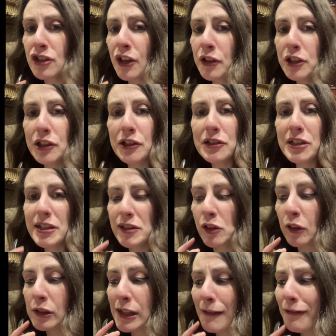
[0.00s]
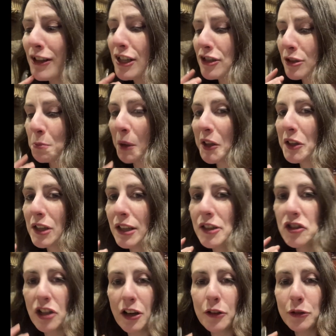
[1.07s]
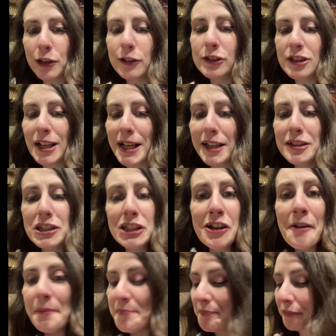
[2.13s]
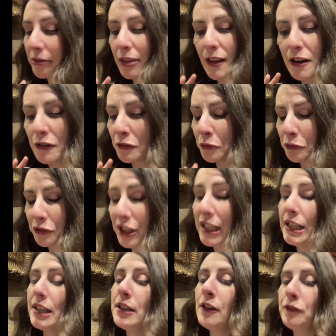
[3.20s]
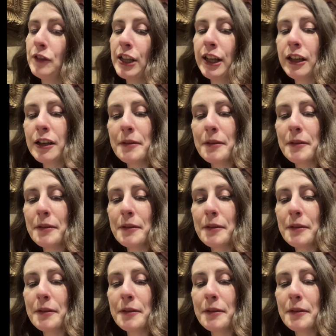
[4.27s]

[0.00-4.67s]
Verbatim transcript: so good, it's got a lovely smoky char grilled taste. Really lovely.